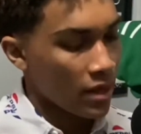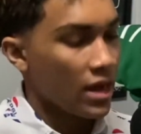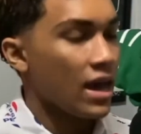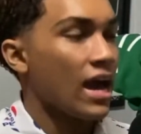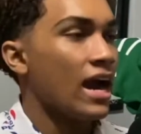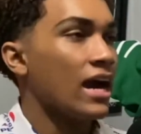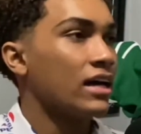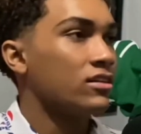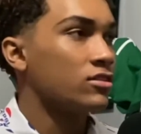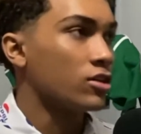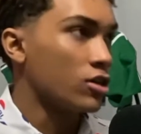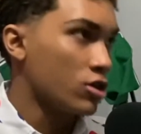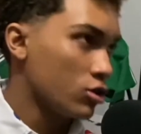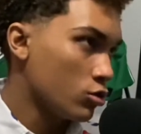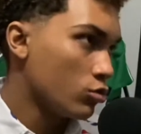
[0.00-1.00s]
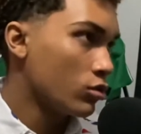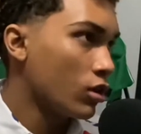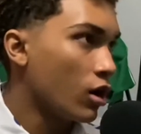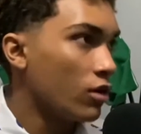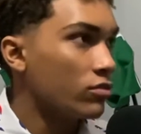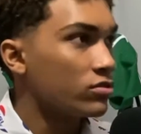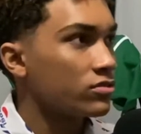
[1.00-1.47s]
and You
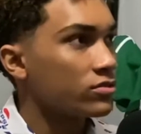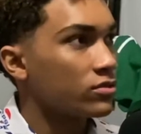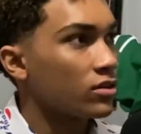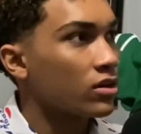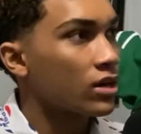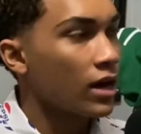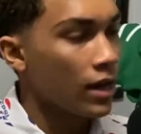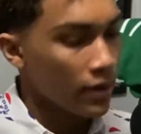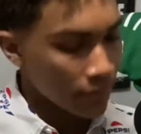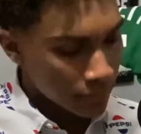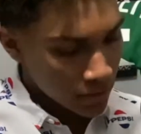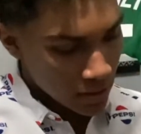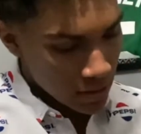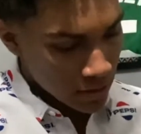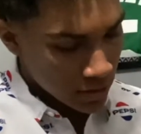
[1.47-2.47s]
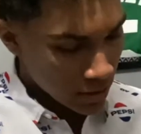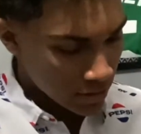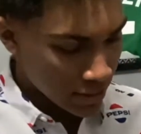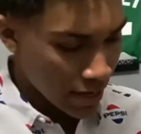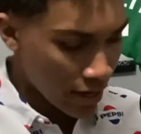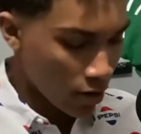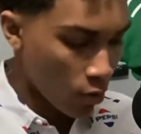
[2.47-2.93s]
Love. Okay? The
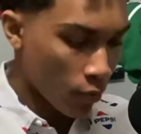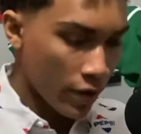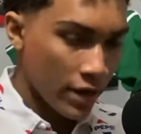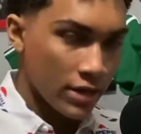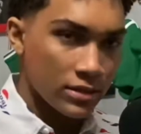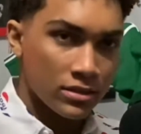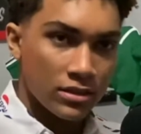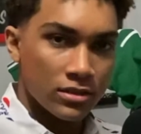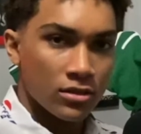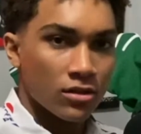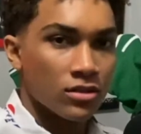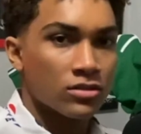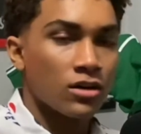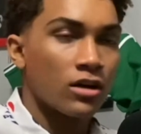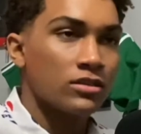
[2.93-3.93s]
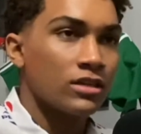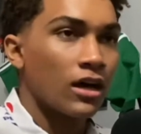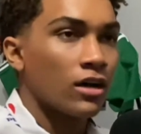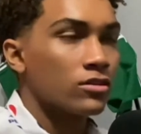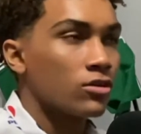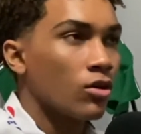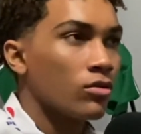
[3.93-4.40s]
takeaways, these are the songs that I
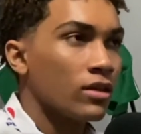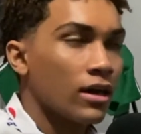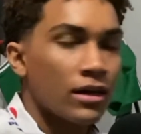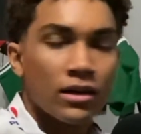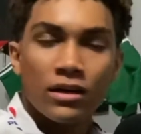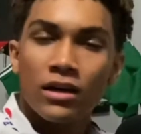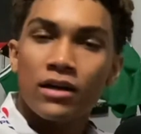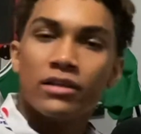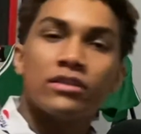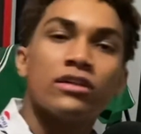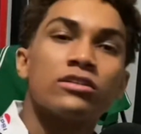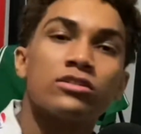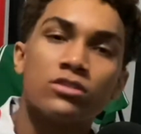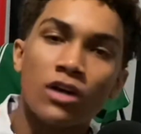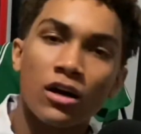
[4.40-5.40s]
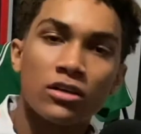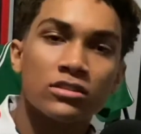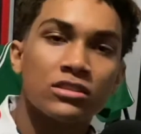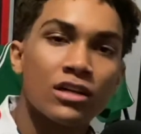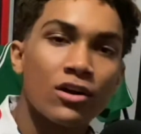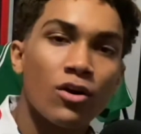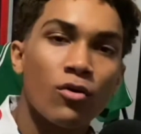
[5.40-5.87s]
don't like. There's not a
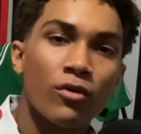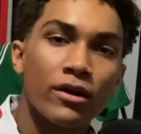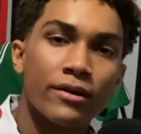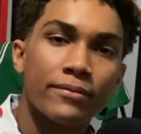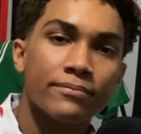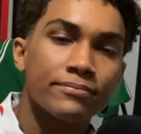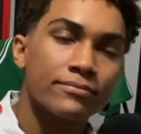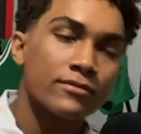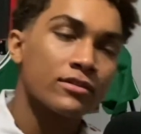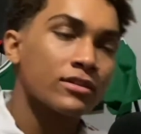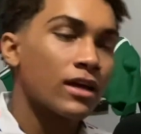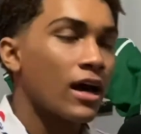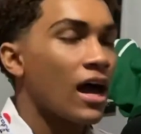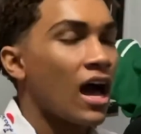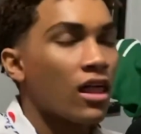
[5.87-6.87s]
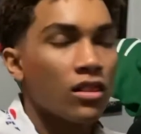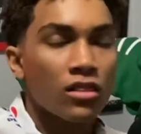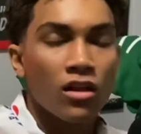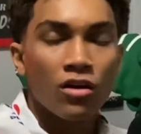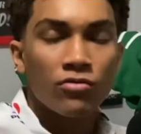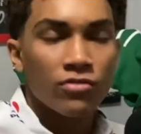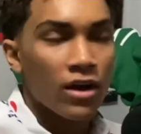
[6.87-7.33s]
single one. Okay, I
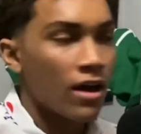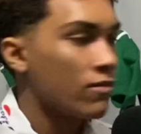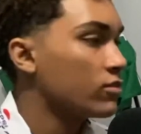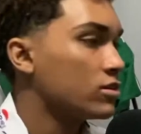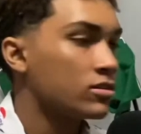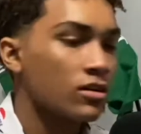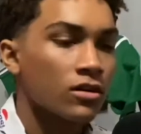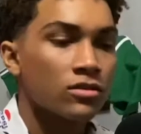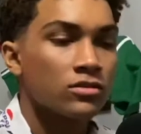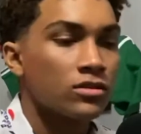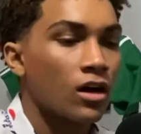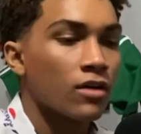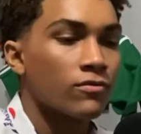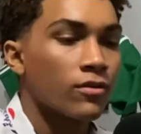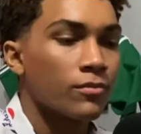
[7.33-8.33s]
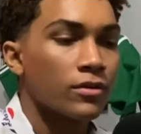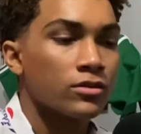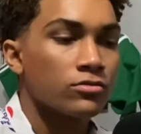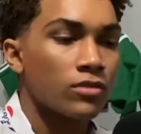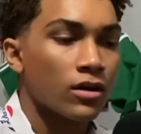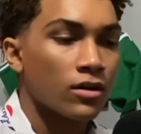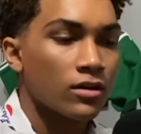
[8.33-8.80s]
love every single song from this
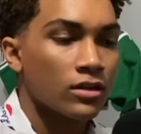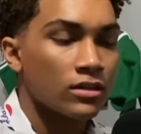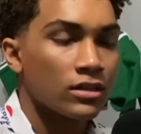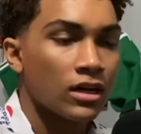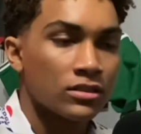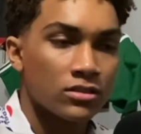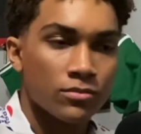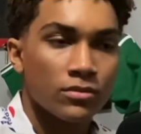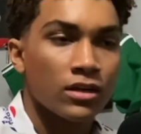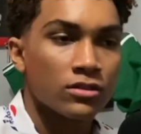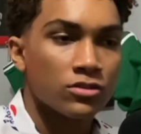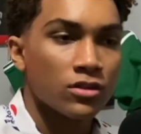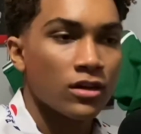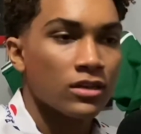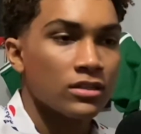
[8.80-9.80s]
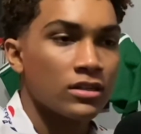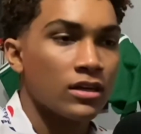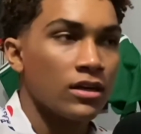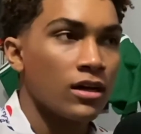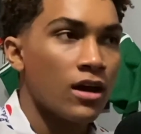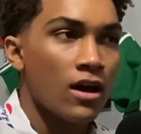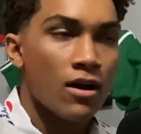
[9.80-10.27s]
record, and that's something that you're gonna see
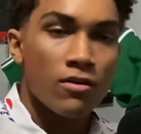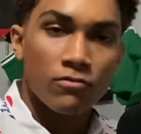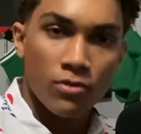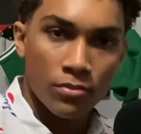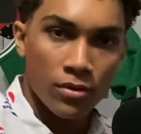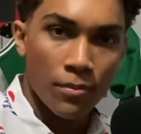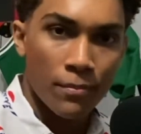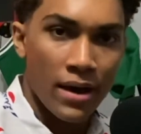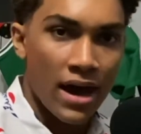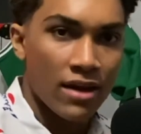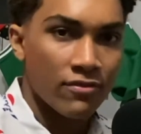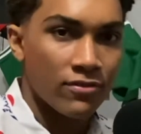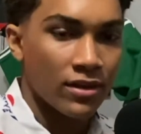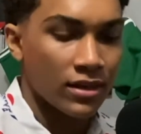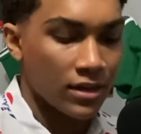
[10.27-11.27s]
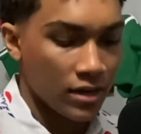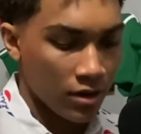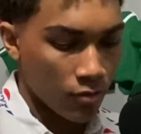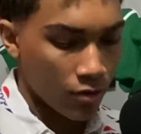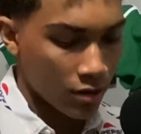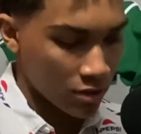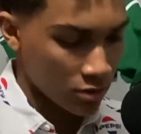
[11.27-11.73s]
from the Mad Villainy
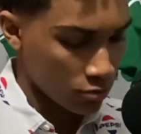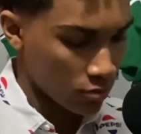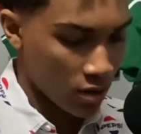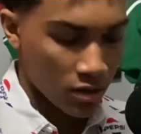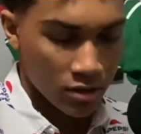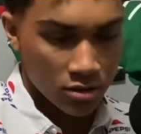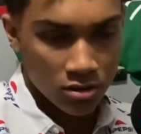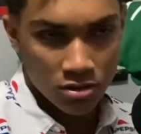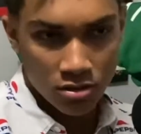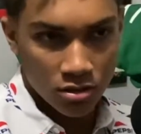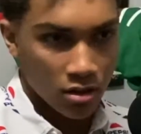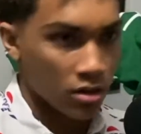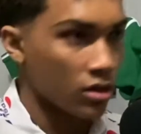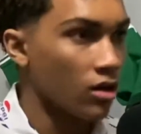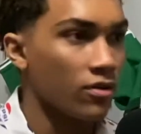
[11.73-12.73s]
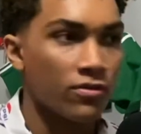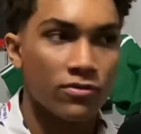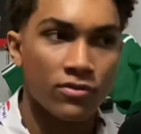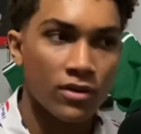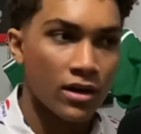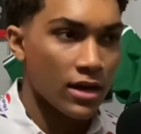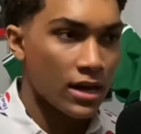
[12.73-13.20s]
one as well. I just love
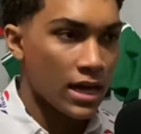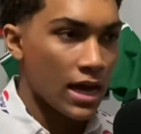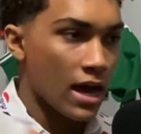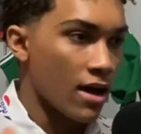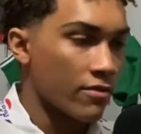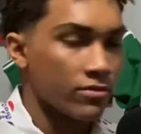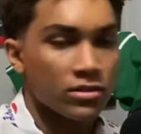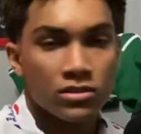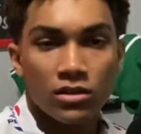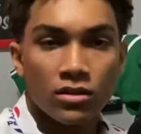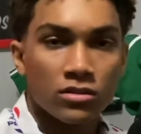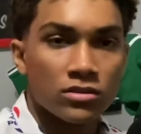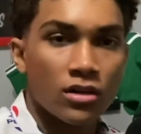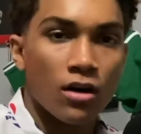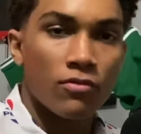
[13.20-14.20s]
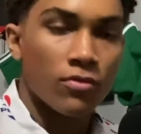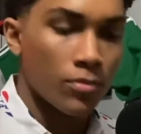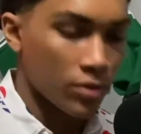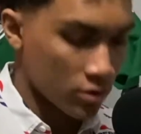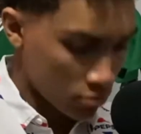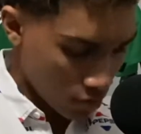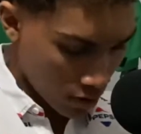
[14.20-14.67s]
every single song from
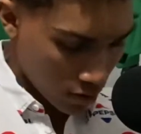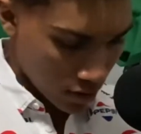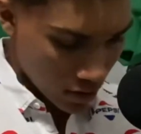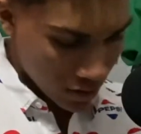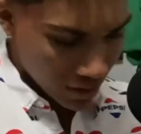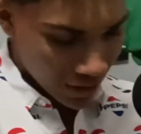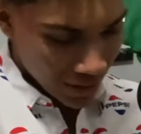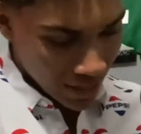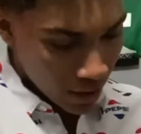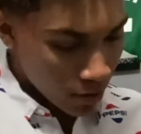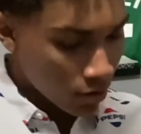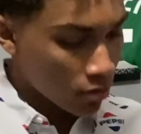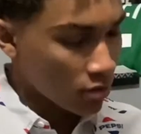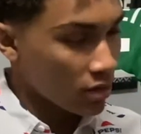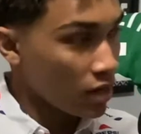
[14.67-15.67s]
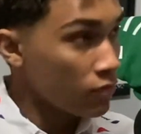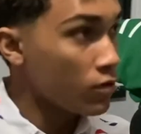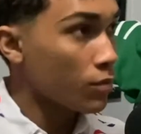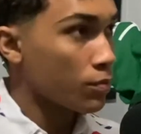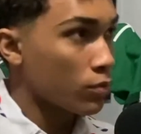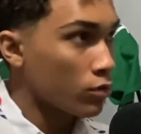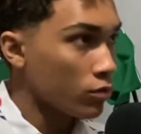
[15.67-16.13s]
this record, and the lyrical
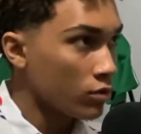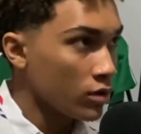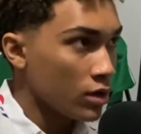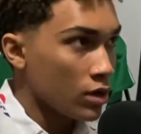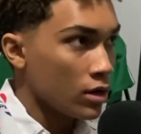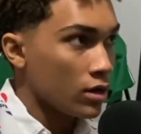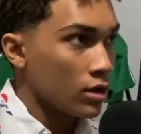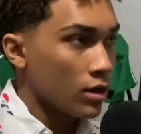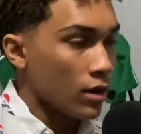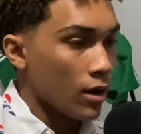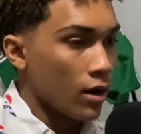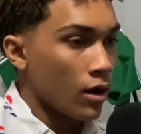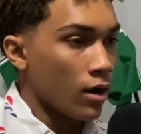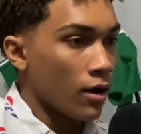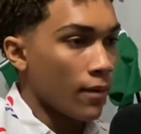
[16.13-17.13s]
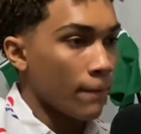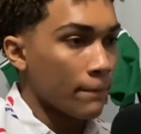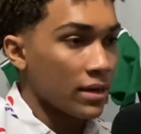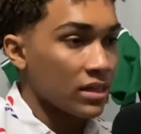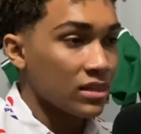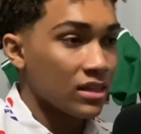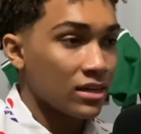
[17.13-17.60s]
Liverpool.
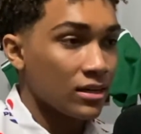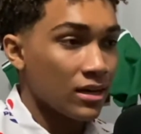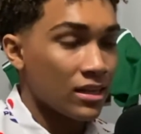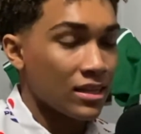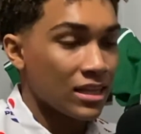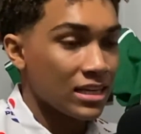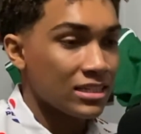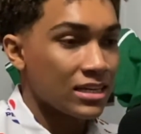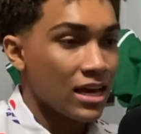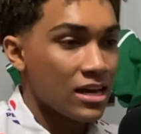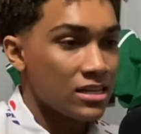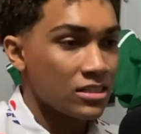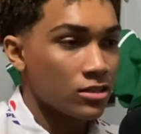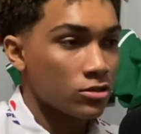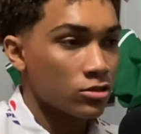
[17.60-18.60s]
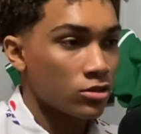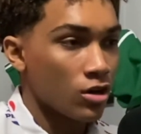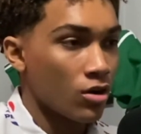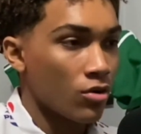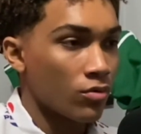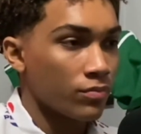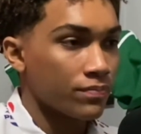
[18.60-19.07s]
And then in this case, there's
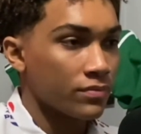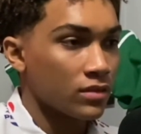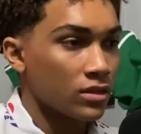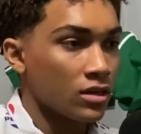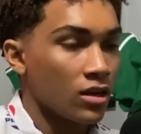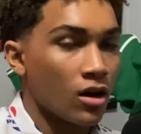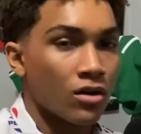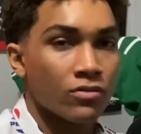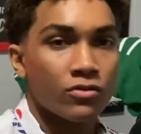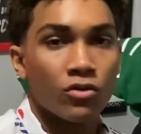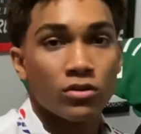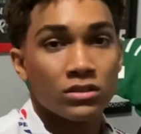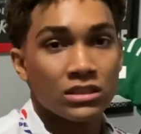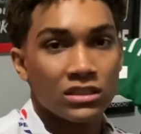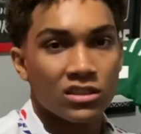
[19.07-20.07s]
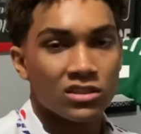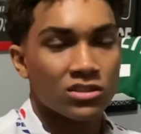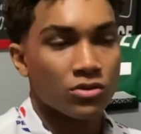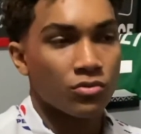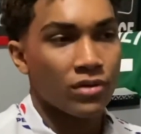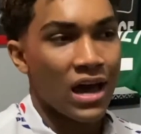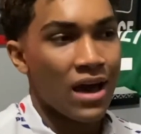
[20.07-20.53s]
no, you know, of course he doesn't
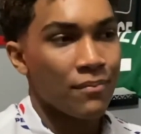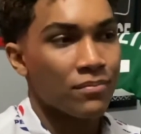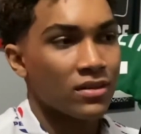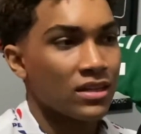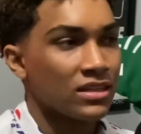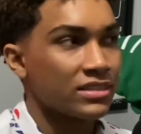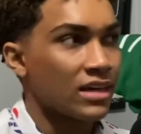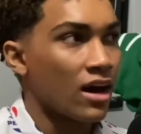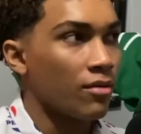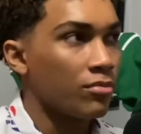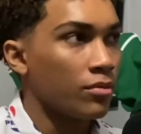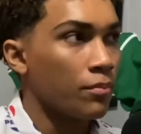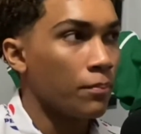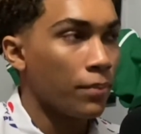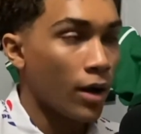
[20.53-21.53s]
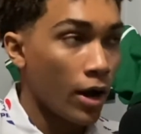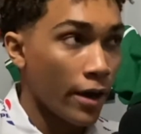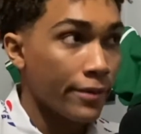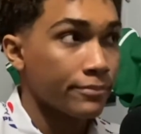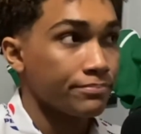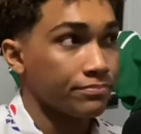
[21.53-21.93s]
rap in this album, but